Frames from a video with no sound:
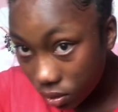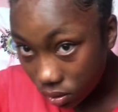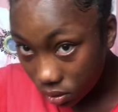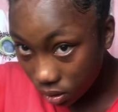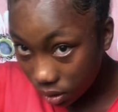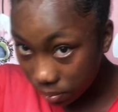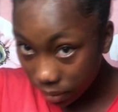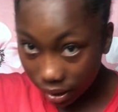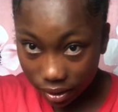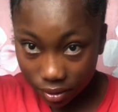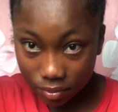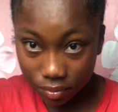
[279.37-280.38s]
Not
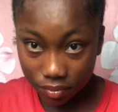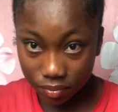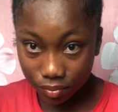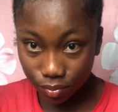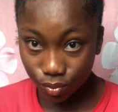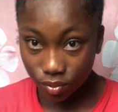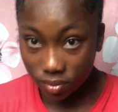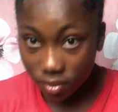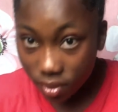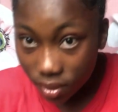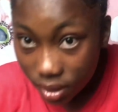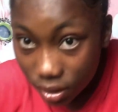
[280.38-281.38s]
bad.
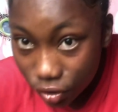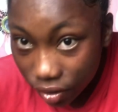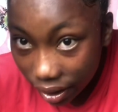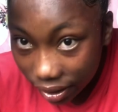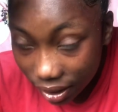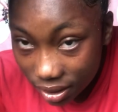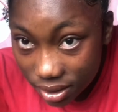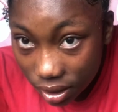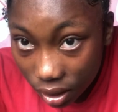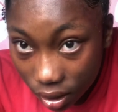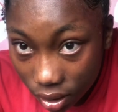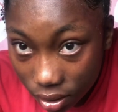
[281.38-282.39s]
I'm trying a
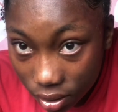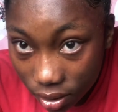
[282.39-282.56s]
thing.